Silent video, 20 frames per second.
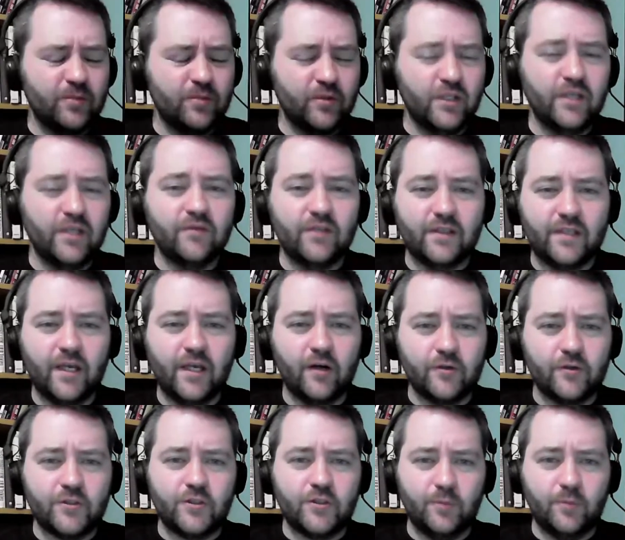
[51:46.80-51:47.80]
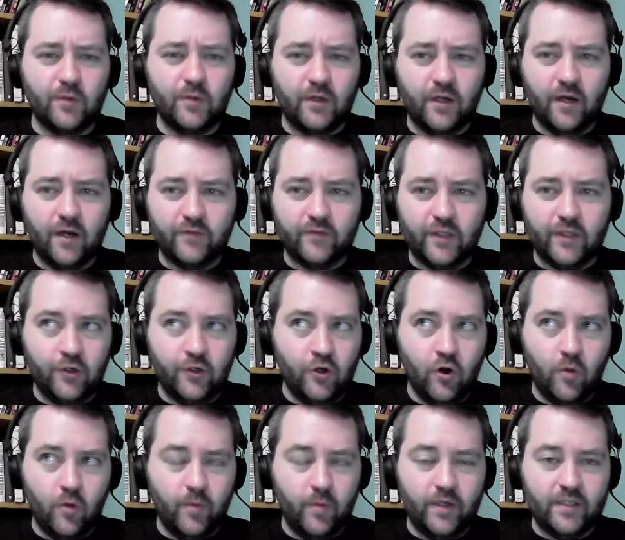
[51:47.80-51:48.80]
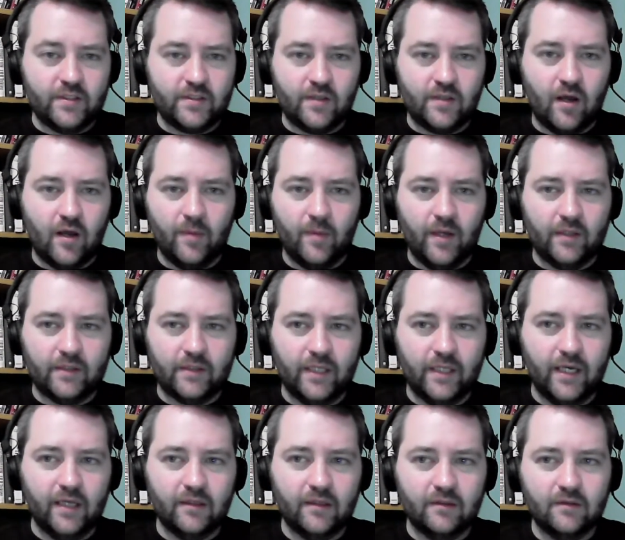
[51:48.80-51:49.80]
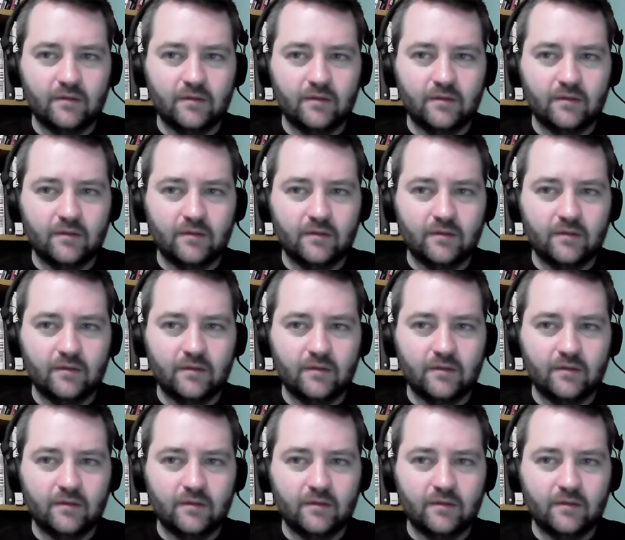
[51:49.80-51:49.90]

believe that they are stupid enough that nobody's thought about that.